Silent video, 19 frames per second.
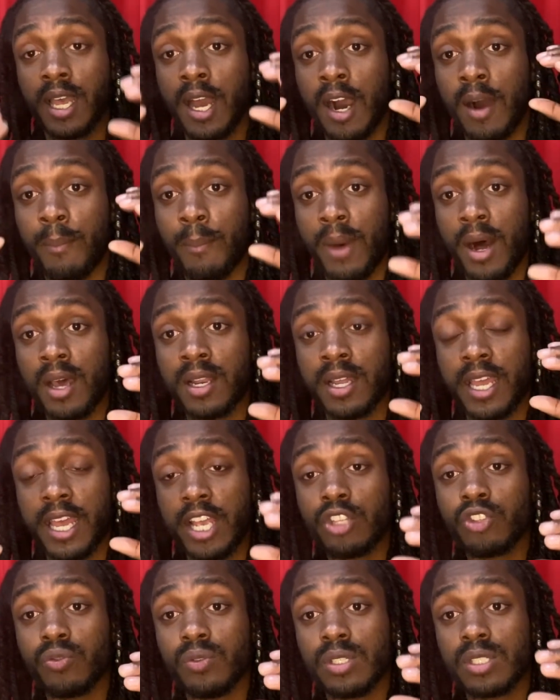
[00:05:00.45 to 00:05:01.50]
amount of
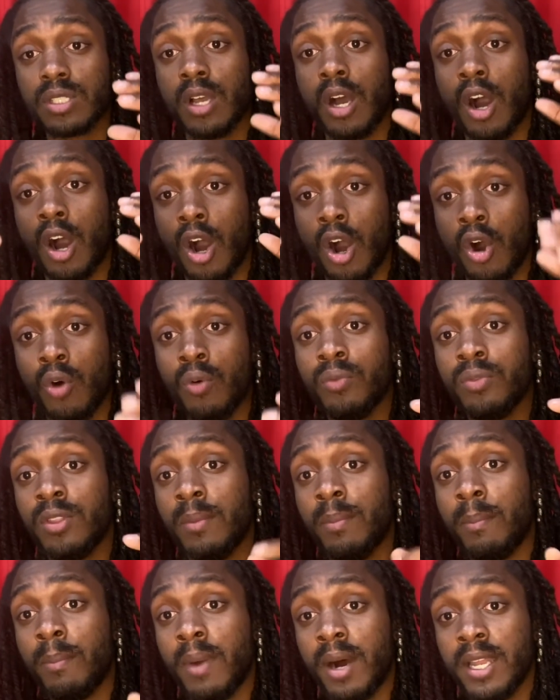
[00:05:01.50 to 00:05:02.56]
interest on the
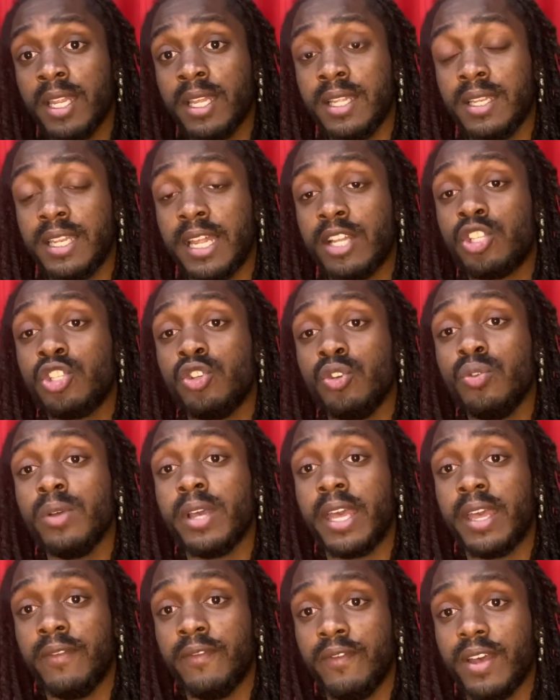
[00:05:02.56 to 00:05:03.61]
money that you
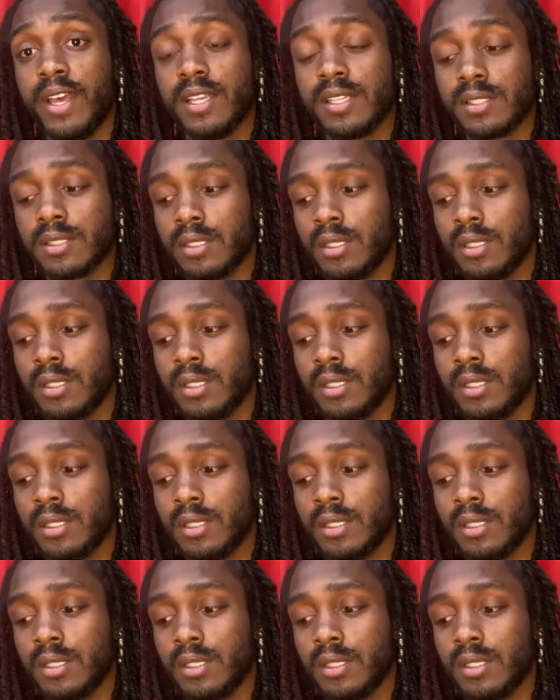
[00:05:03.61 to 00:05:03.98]
invest